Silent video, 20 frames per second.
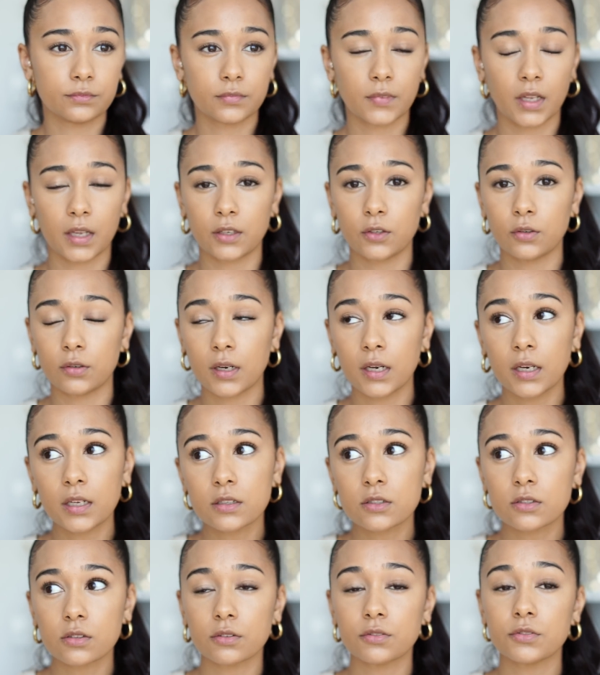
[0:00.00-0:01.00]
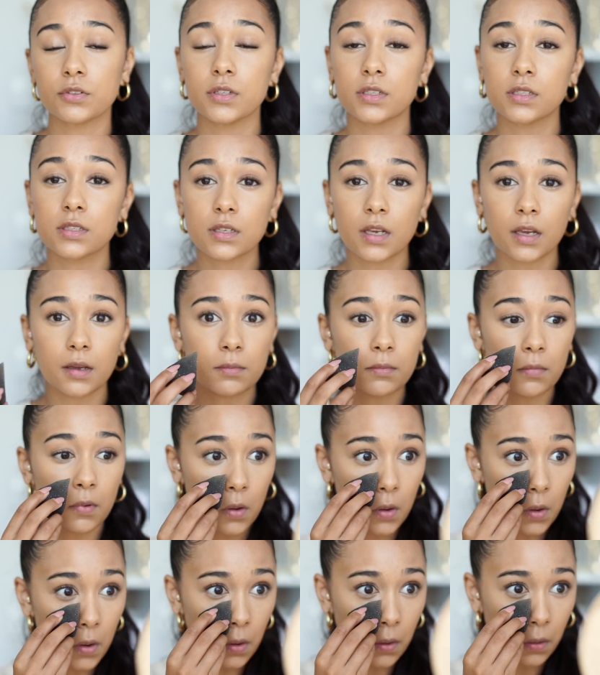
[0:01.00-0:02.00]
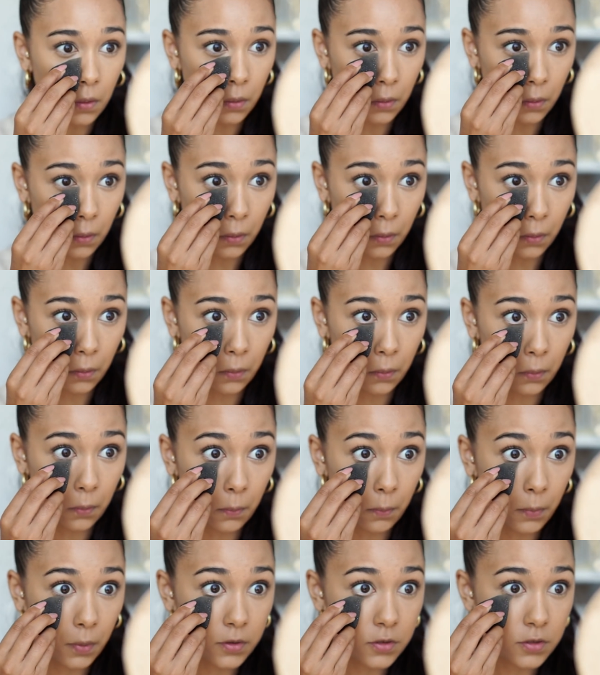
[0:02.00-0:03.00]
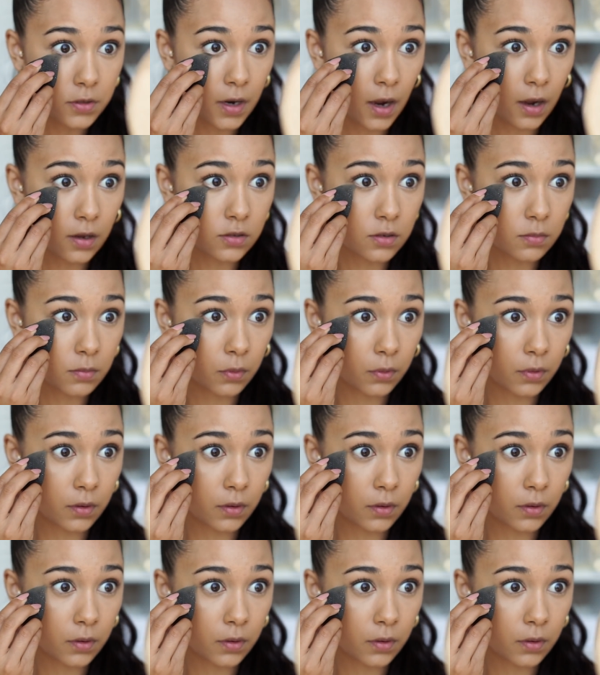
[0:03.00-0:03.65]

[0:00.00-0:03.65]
like your Clicks or your Discount. But you guys are more